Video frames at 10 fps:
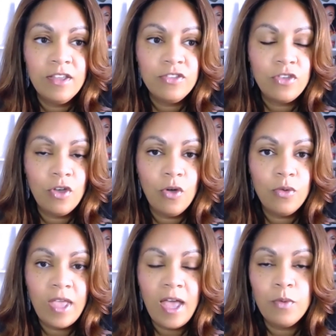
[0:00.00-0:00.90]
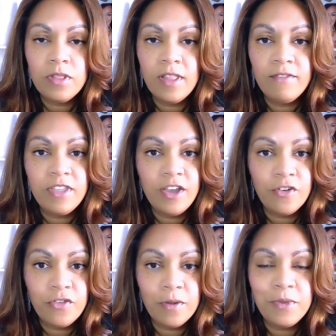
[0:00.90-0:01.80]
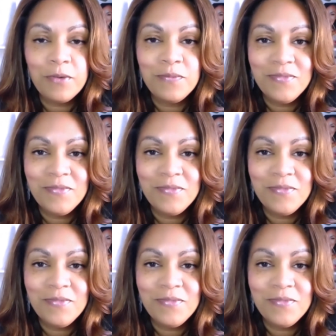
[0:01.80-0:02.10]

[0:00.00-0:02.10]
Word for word: So yeah, I would love to hear from you.